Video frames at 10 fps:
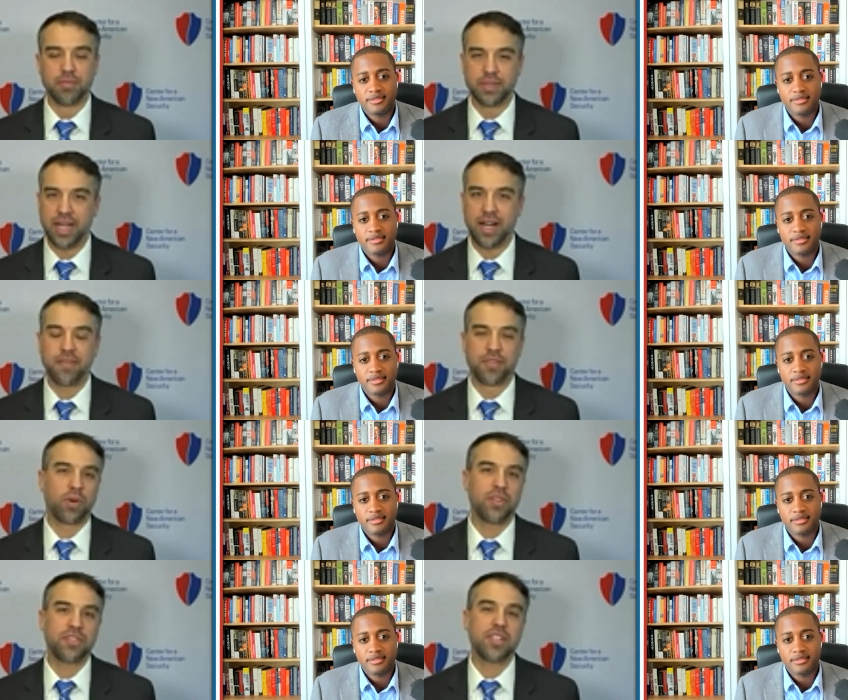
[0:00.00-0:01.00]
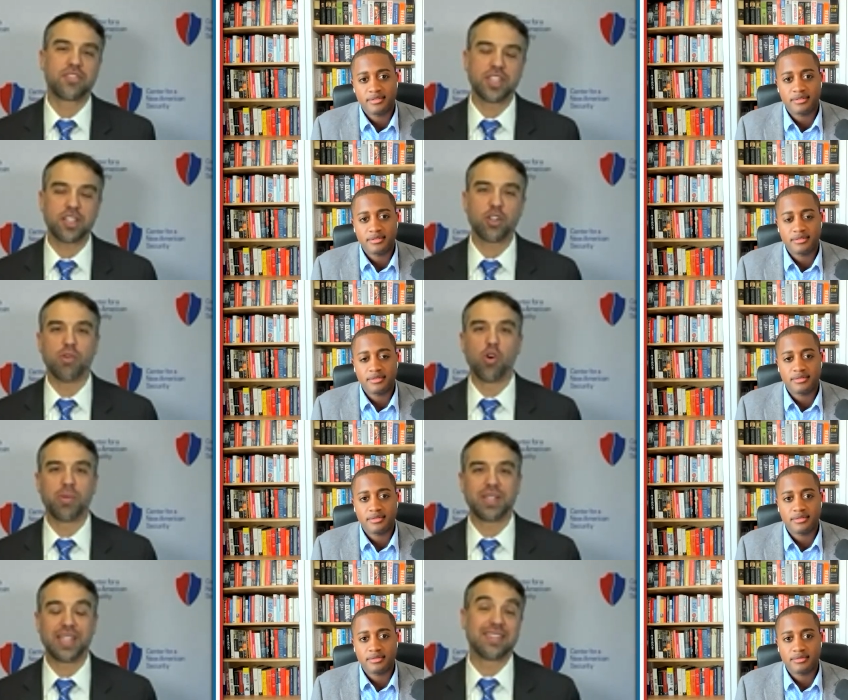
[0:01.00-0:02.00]
Speaker 1: Yeah, there was this single
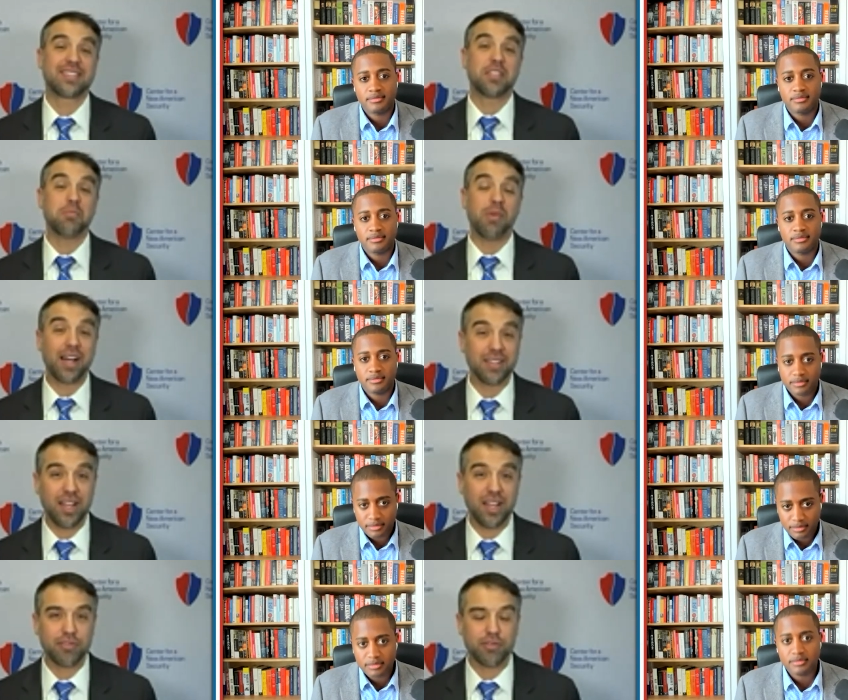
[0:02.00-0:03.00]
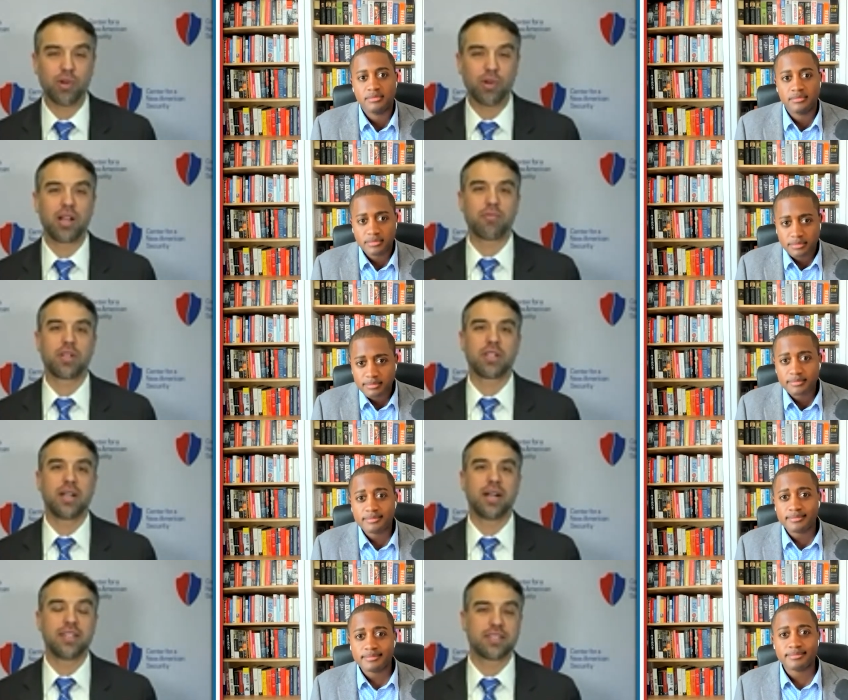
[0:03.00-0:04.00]
moment, at least in my life, where I
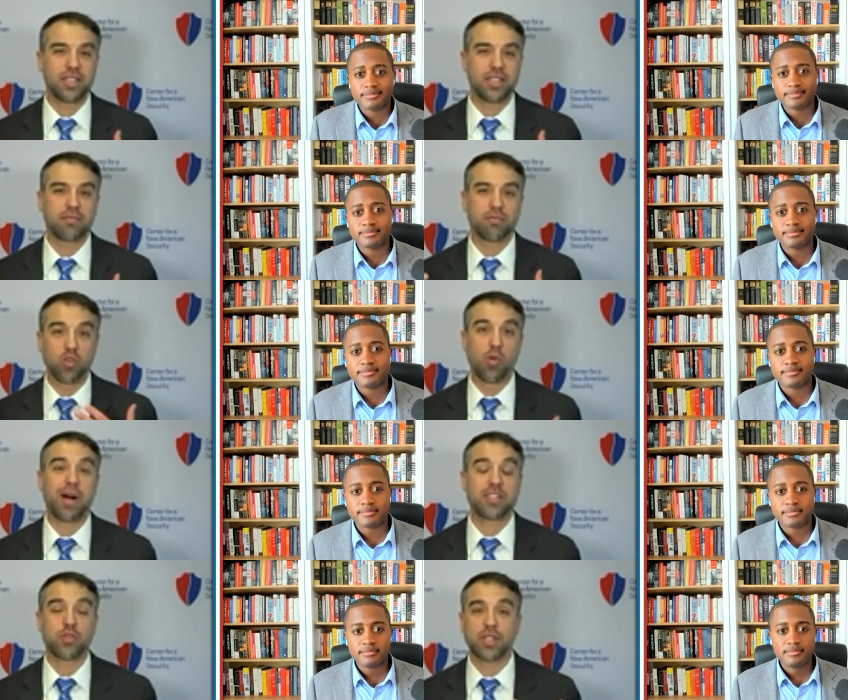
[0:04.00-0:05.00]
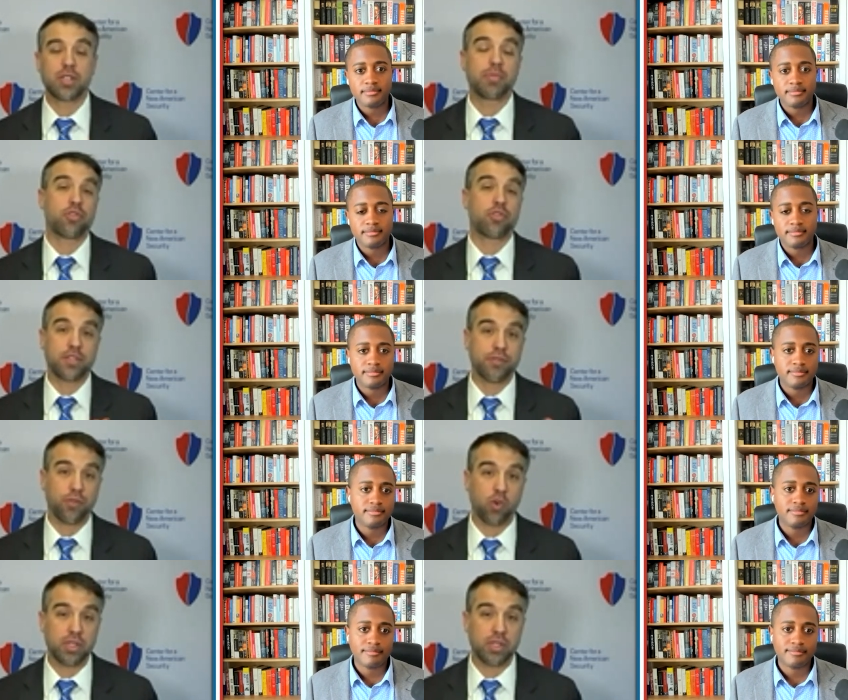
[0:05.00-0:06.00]
realized that robots were going to be
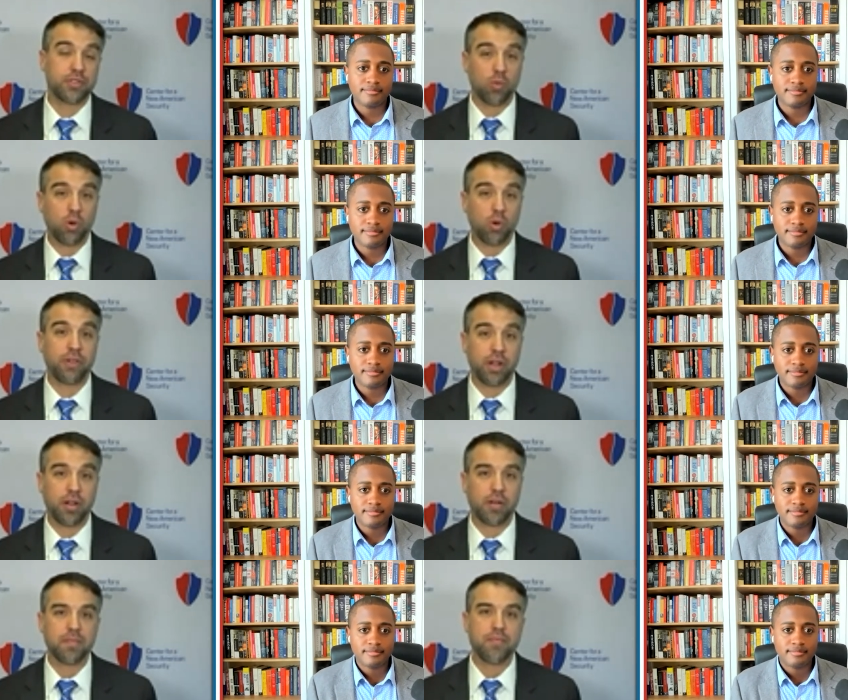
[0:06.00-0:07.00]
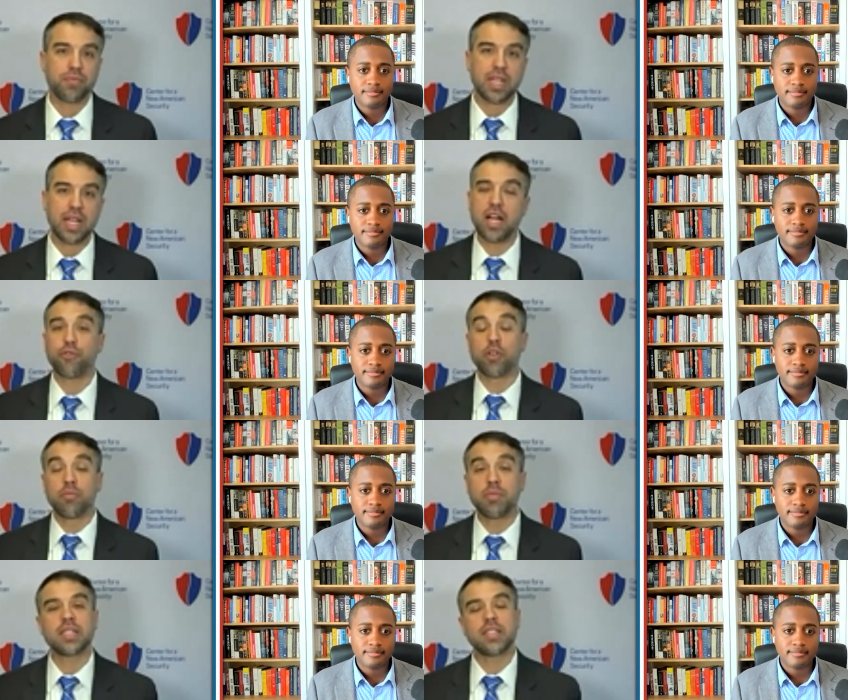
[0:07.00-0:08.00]
transformative to warfare. And that for
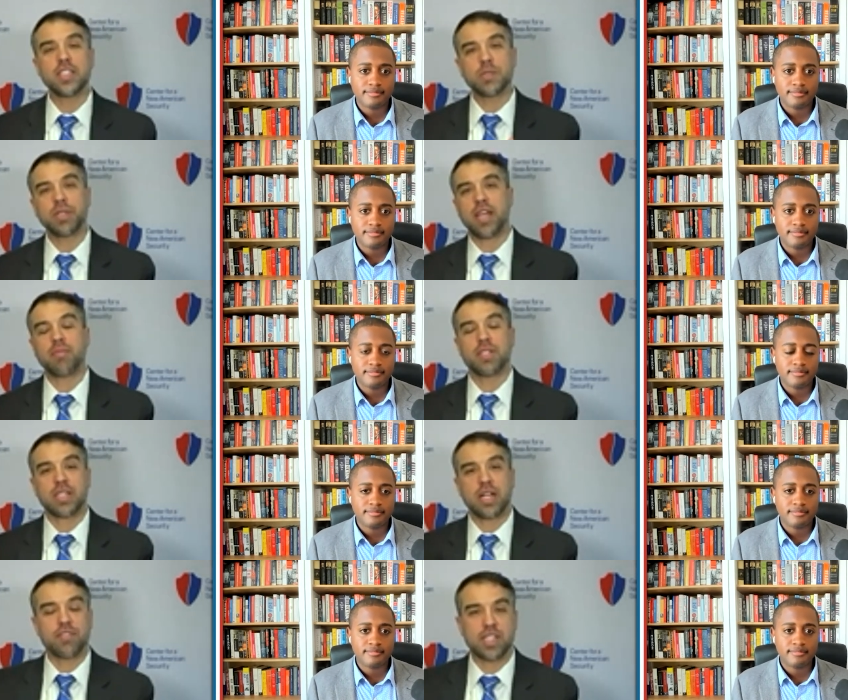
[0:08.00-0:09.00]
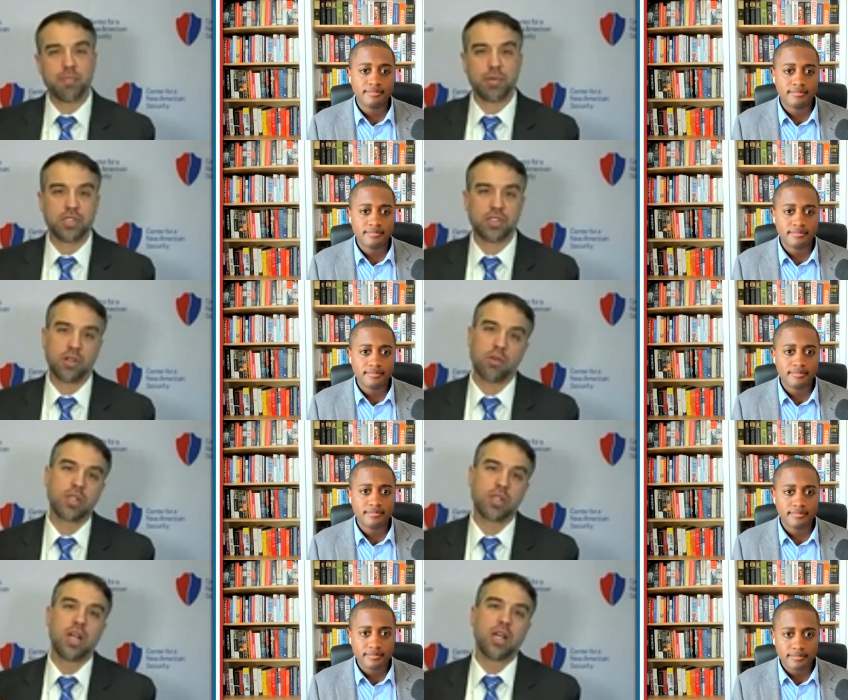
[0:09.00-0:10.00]
me, at least, became this kind of stepping
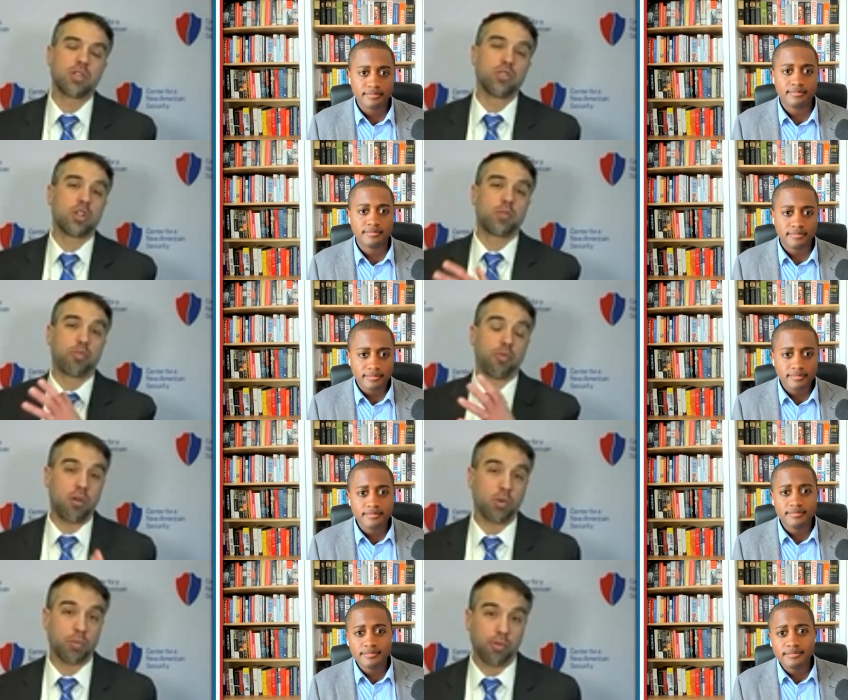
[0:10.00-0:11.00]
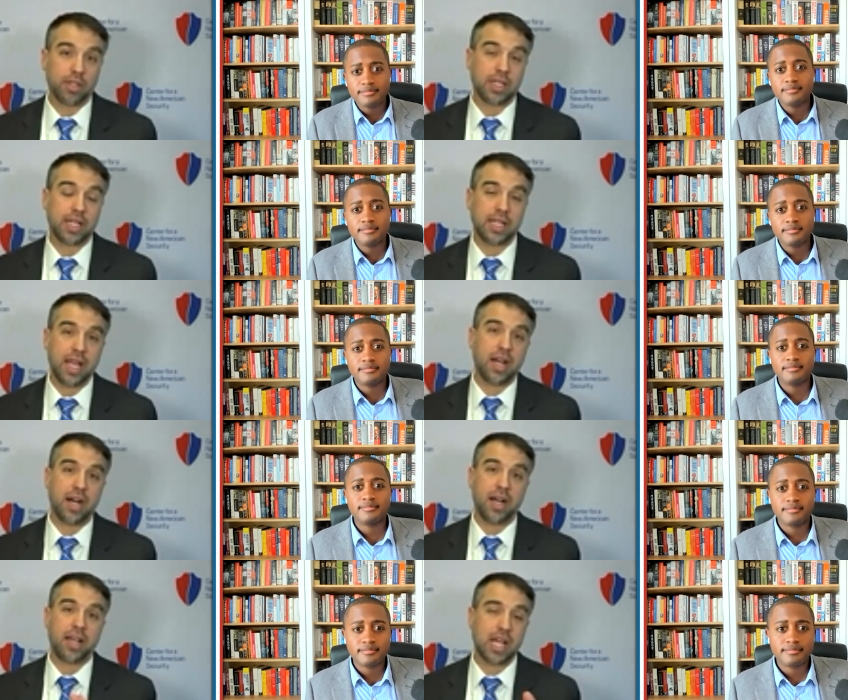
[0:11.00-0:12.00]
stone to look broad, more broadly at
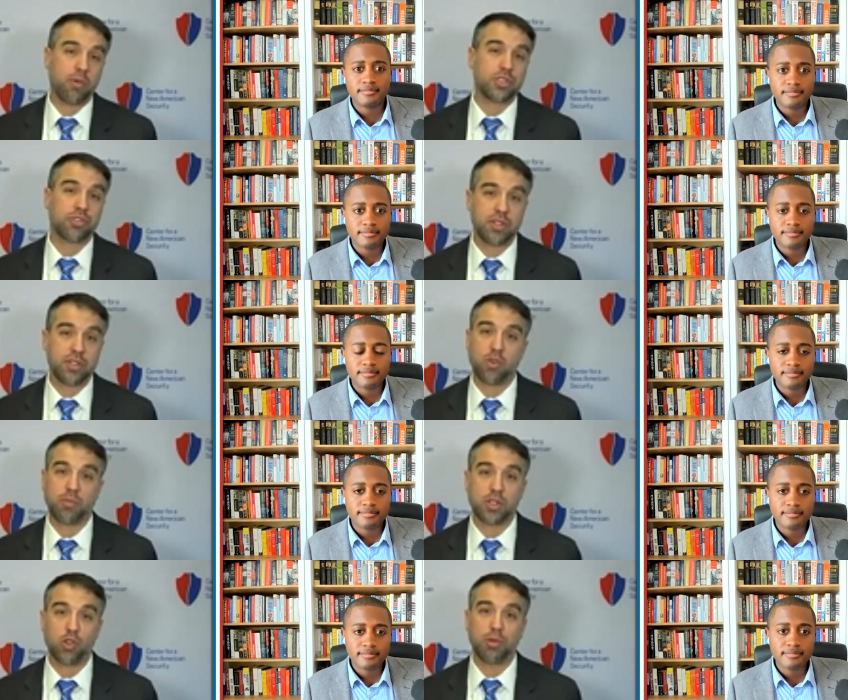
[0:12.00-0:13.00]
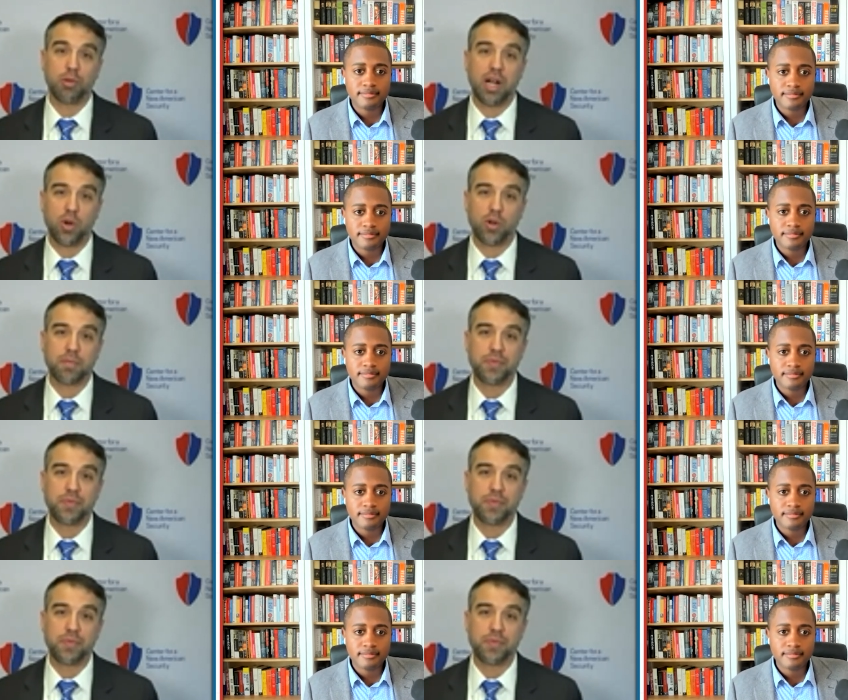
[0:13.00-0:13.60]
AI and how it's transforming global power.